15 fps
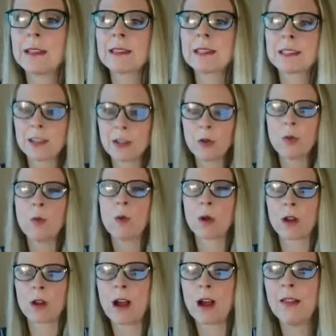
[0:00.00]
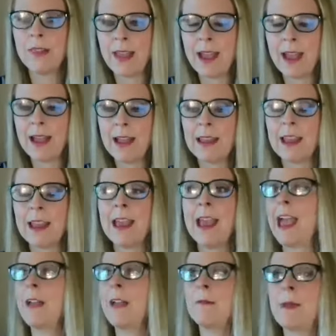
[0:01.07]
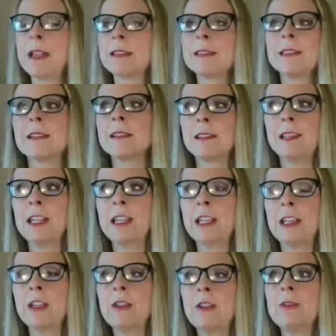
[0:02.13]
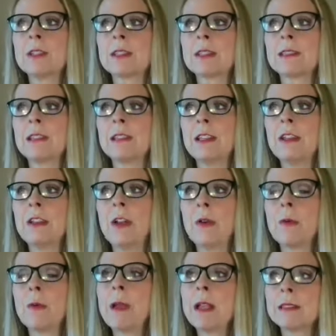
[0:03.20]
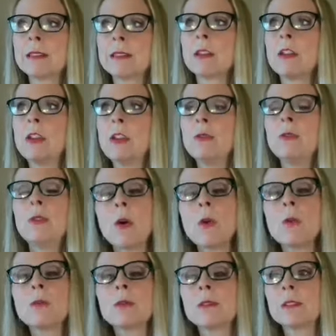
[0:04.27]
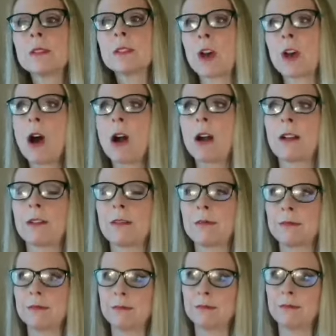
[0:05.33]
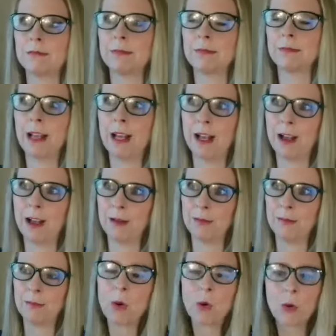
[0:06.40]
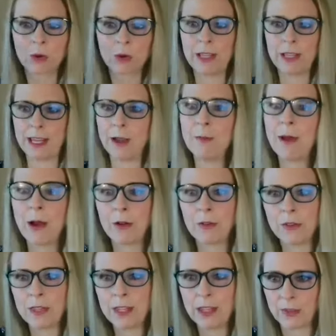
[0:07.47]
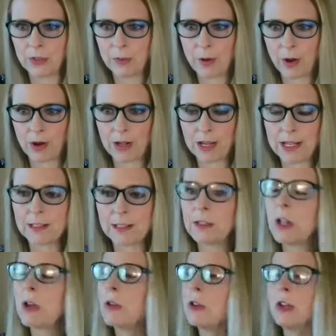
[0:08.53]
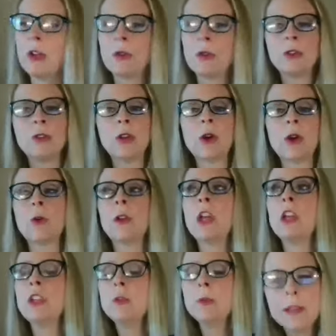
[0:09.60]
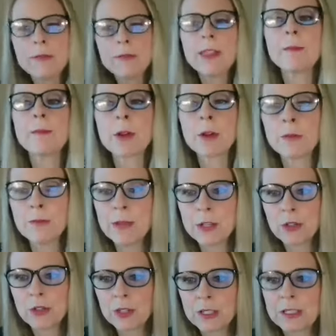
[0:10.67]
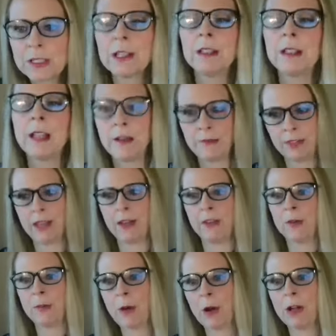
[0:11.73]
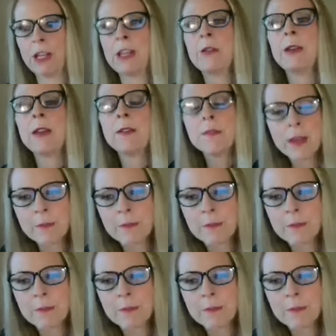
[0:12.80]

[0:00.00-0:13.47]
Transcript: still work on that. And basically, you just, you don't talk poorly about the other party. No, you don't, you give them permission to love the other party. You give them